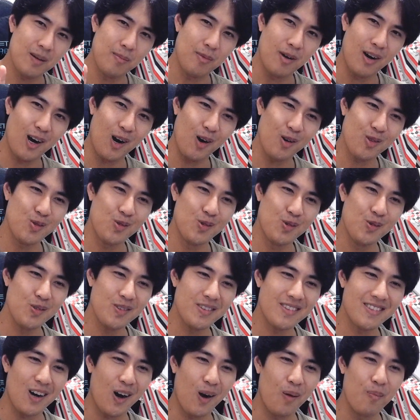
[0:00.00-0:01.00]
how to use
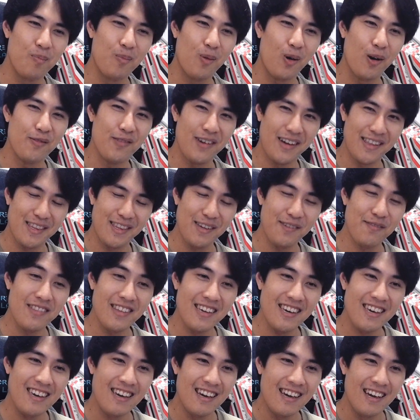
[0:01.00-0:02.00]
the AUG more
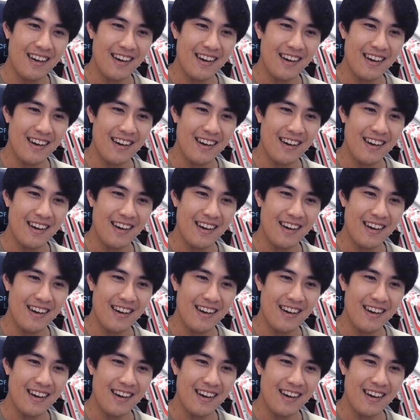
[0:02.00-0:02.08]
effectively.